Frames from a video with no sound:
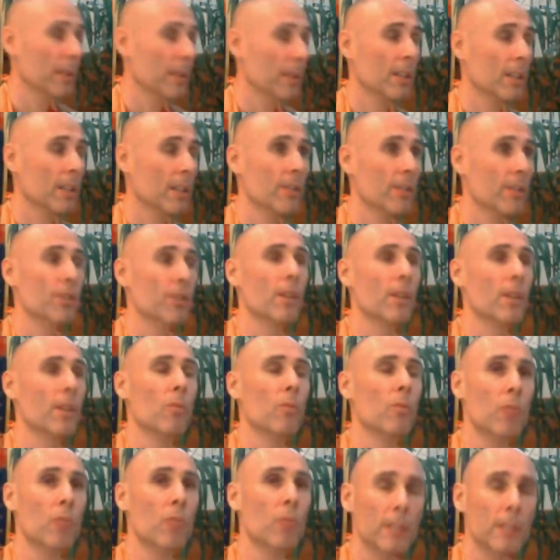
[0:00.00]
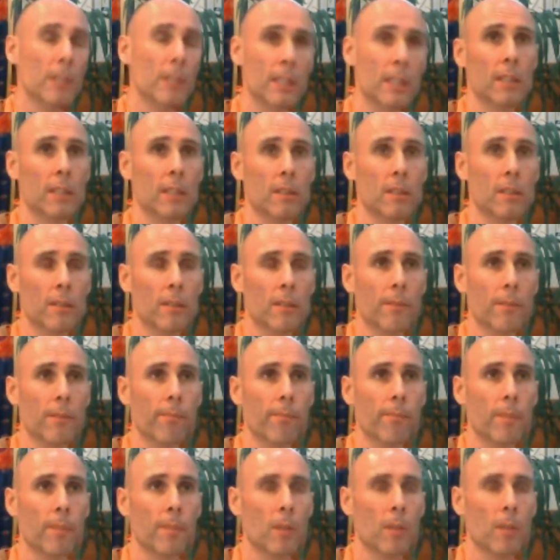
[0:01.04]
Krishna wanted
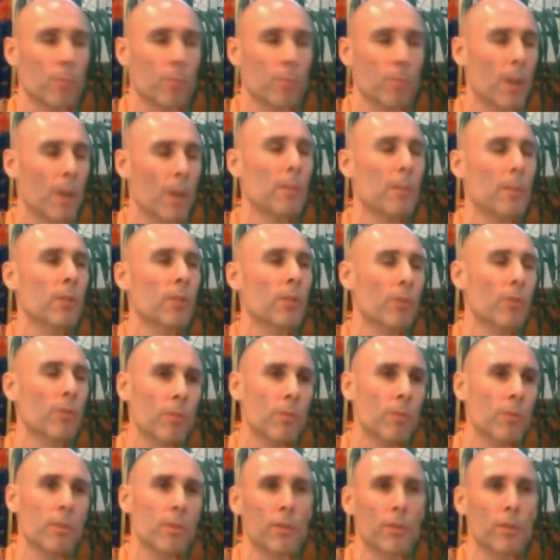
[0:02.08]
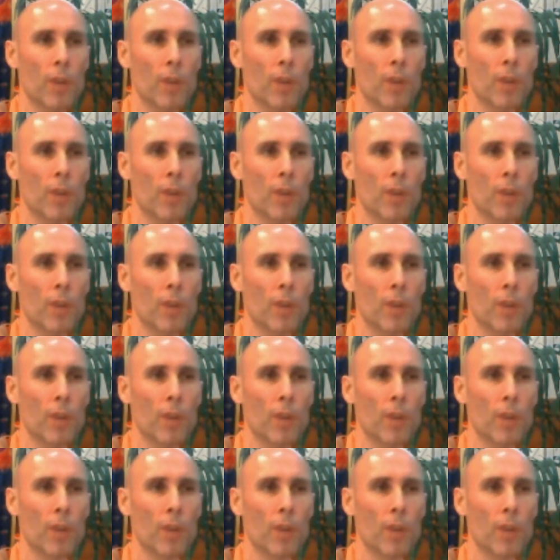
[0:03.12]
Brahma to do the job.